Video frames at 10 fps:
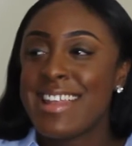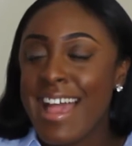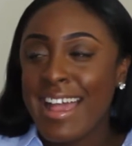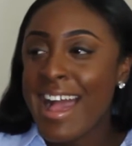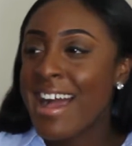
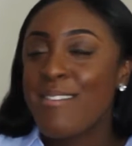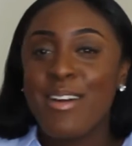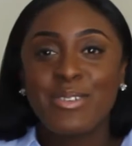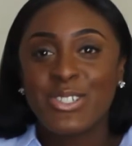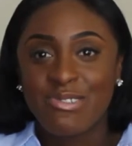like how
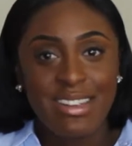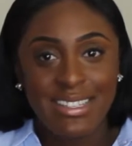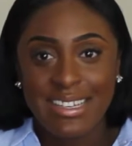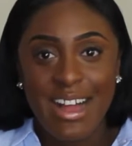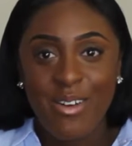I was
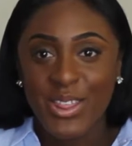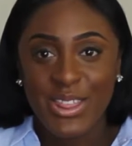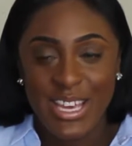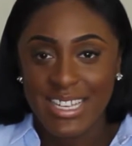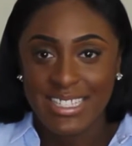stressing out on
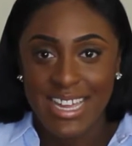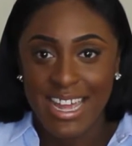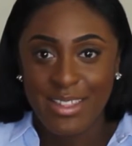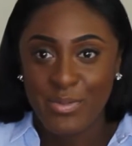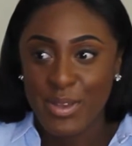
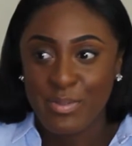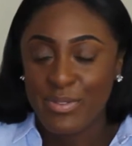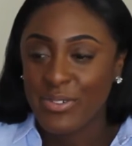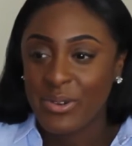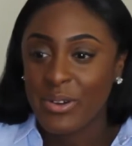Thursday, the week
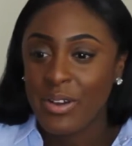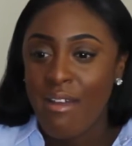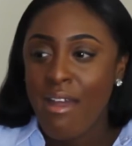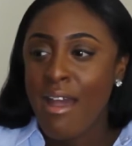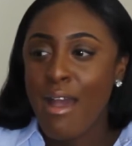before,
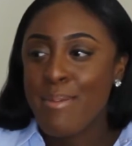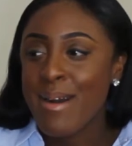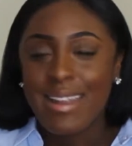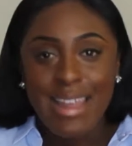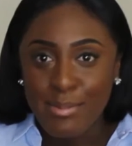
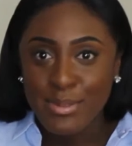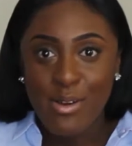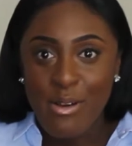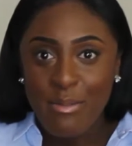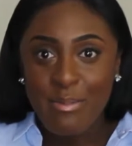about a
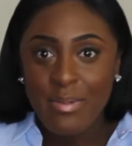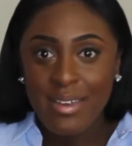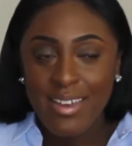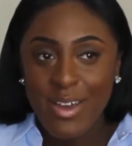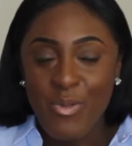laptop.
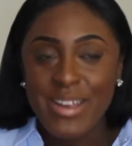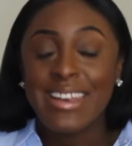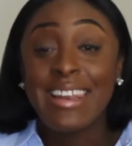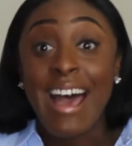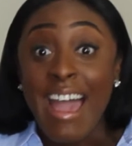When
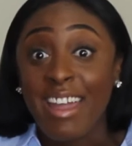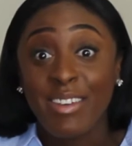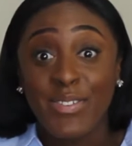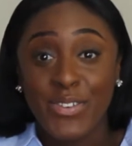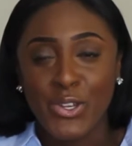
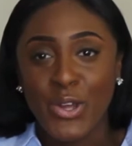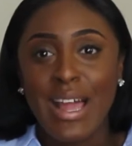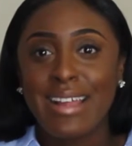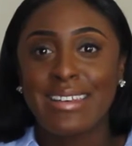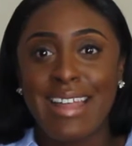life,
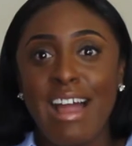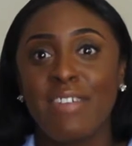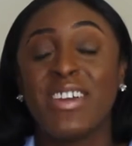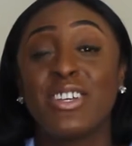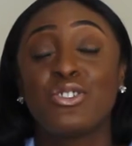like
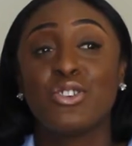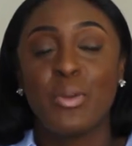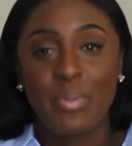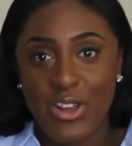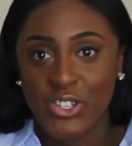life is
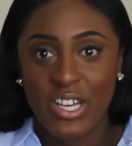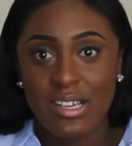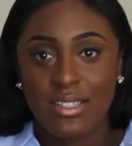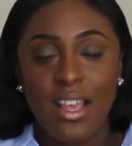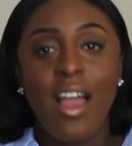so
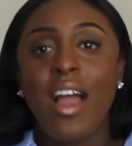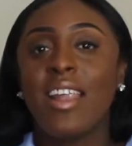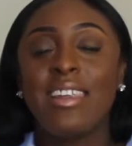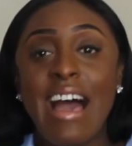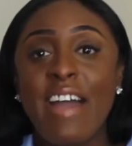precious.
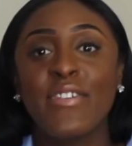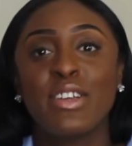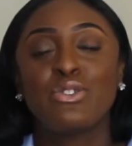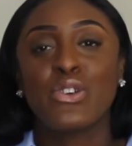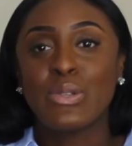Life
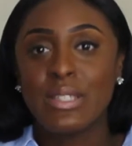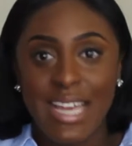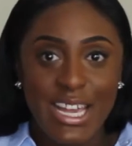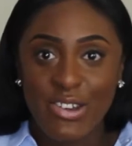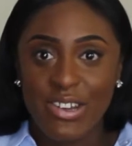is so
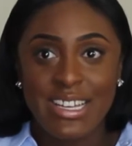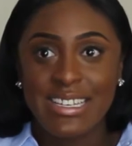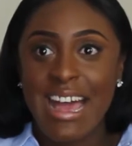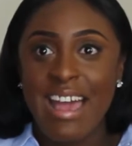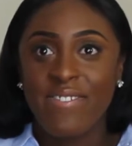sacred.
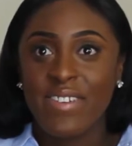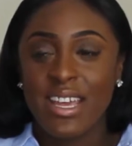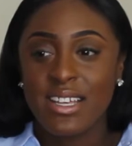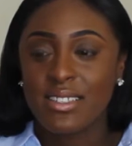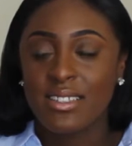Life
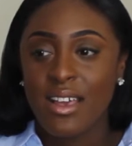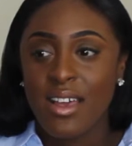is